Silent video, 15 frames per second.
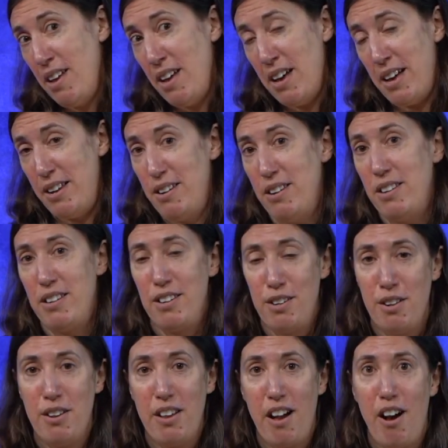And
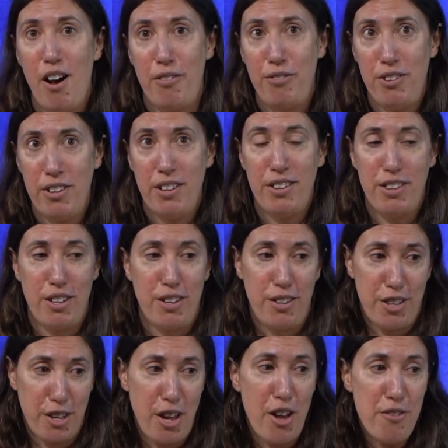after the
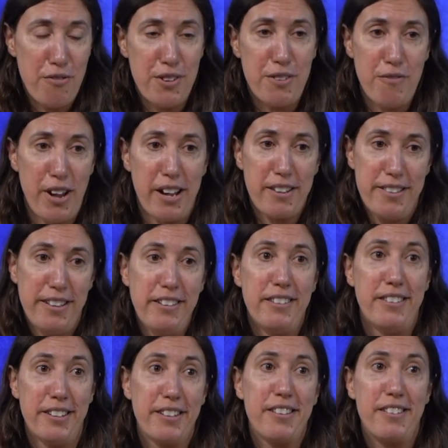COVID vaccine
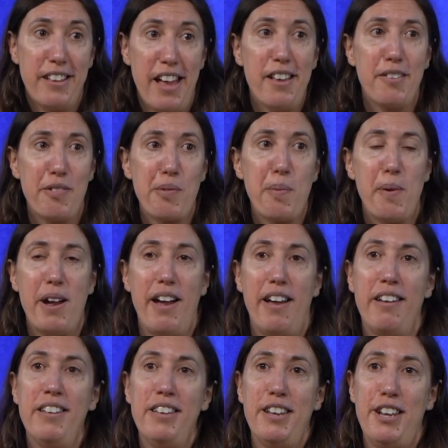success,
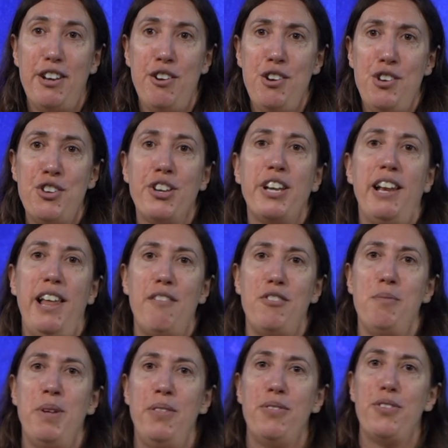where it only took
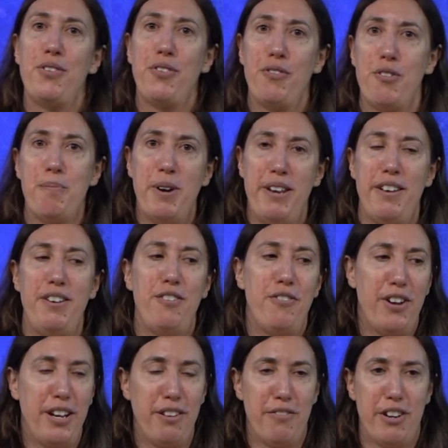11 months from
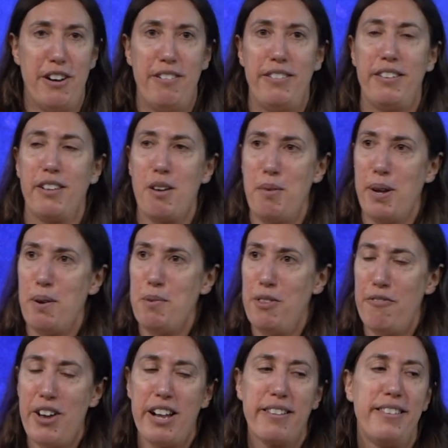identifying the virus to coming up with a
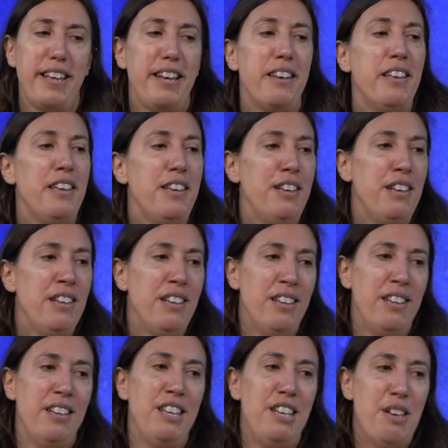vaccine,
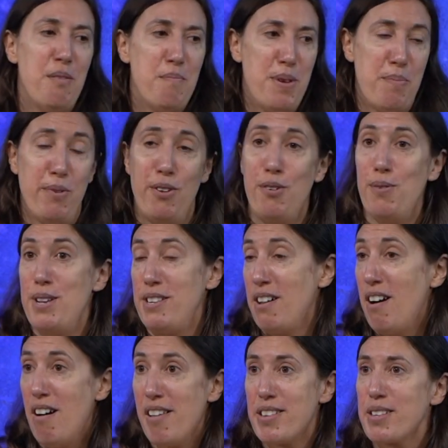people always
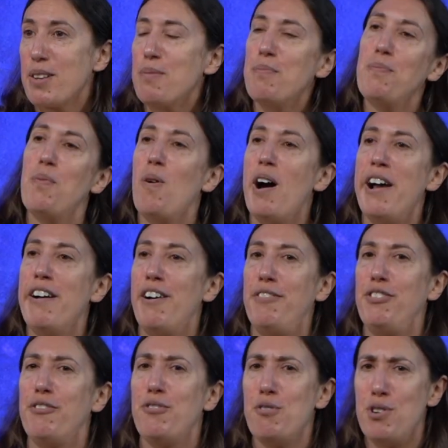ask, why
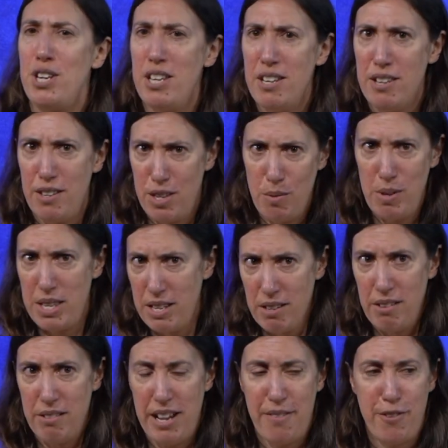after 40 years do we still
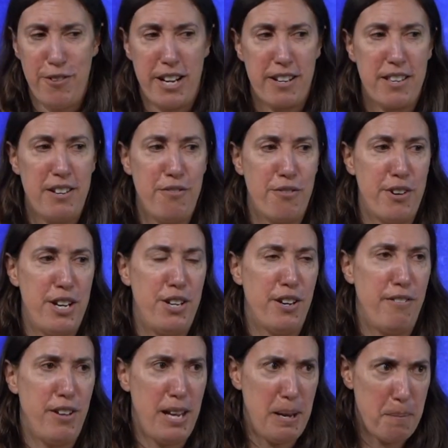not have a vaccine for
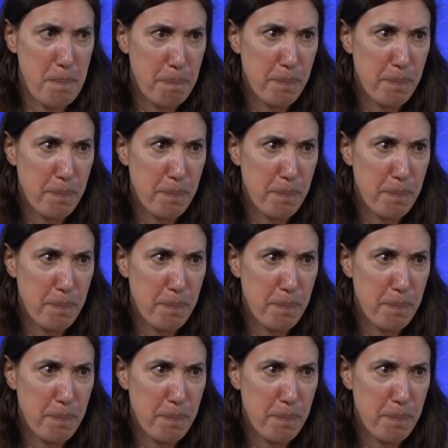HIV?